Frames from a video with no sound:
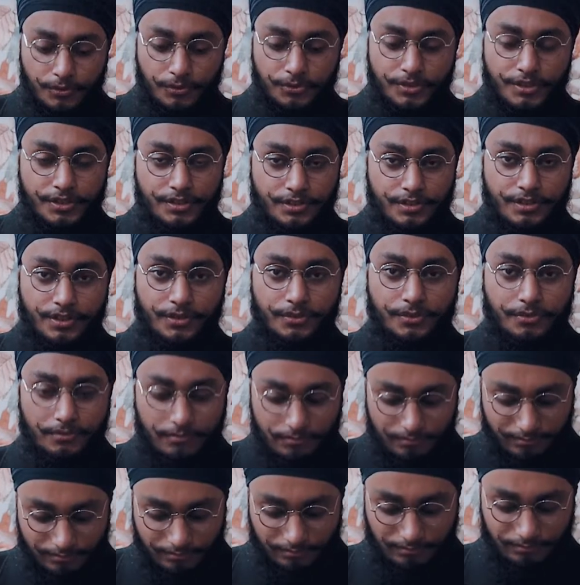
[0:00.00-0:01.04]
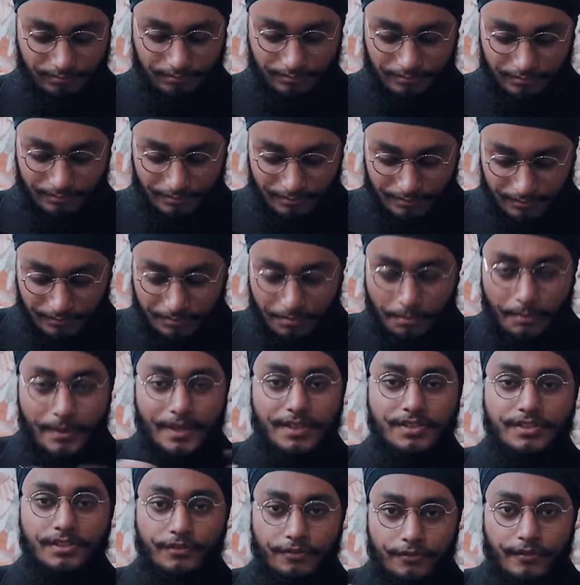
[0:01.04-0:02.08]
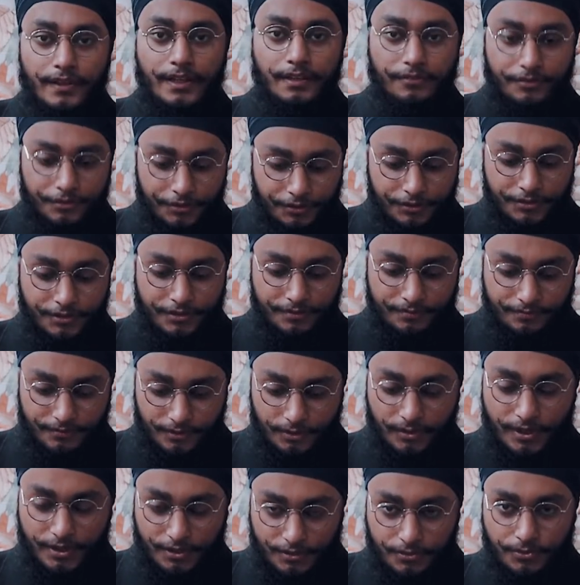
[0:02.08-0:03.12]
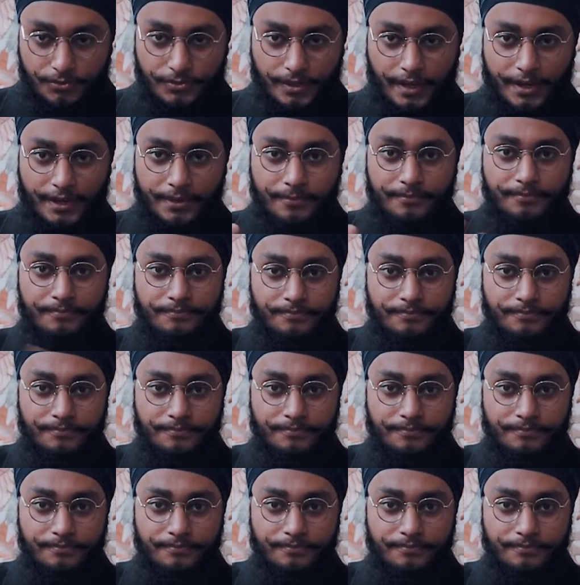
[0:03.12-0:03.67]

to just mix the flavors. So let's do that.